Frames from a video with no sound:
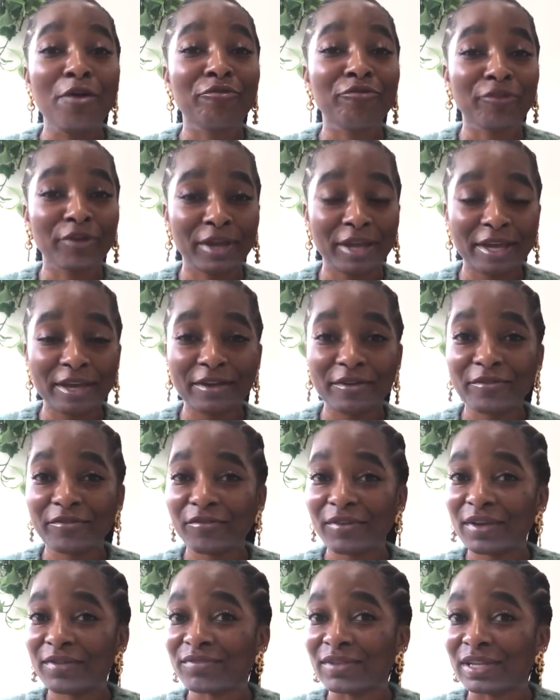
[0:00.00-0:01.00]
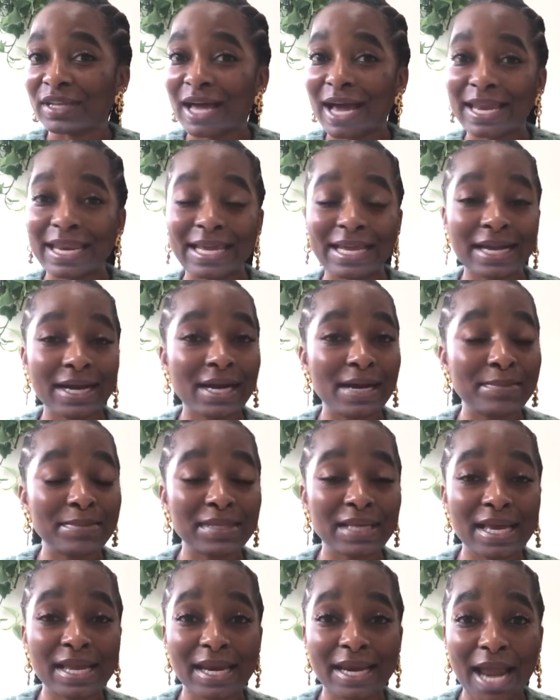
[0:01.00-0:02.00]
forgive if the lighting
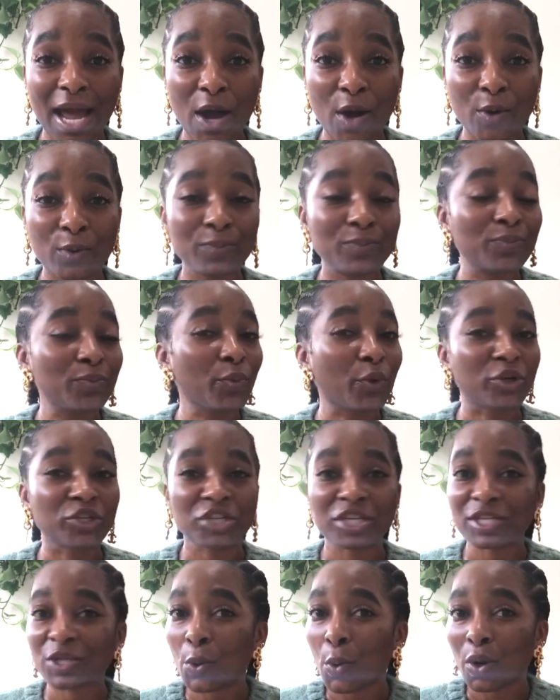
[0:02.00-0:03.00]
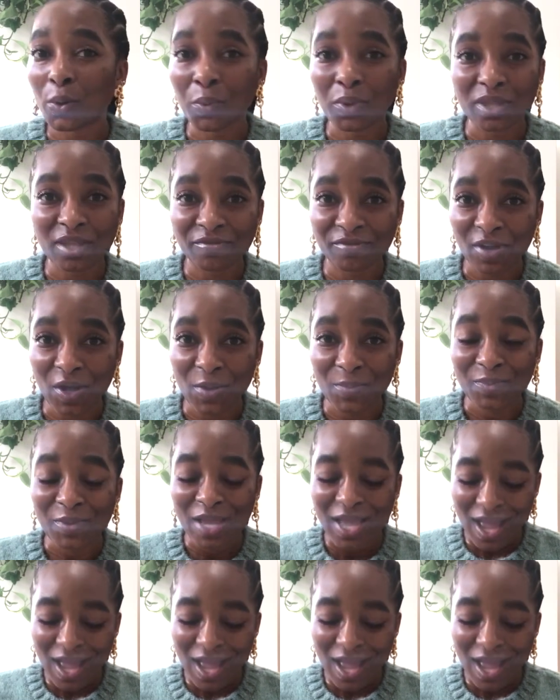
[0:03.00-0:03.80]
comes in and out. We're just going with the flow.